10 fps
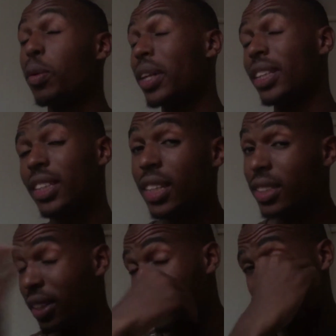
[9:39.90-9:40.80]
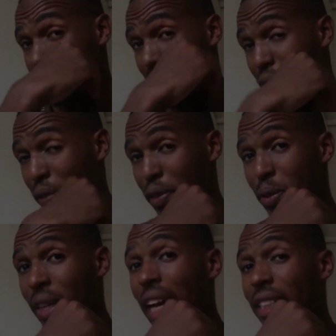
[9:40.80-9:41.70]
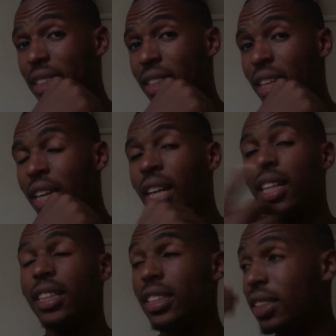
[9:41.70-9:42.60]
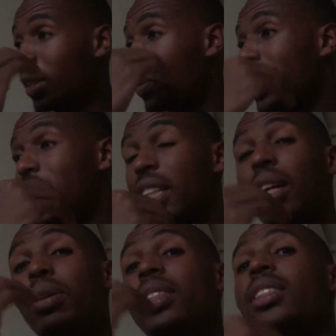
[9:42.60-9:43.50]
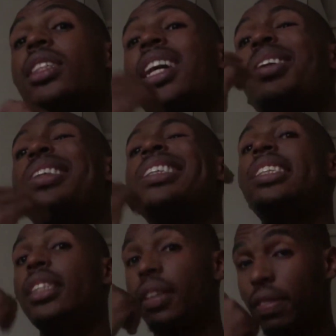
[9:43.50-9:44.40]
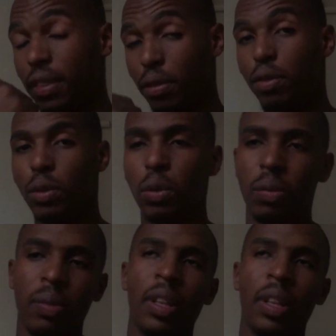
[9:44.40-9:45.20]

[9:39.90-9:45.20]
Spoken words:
one that I said I was saving for you guys. This is the one that I was saving for you.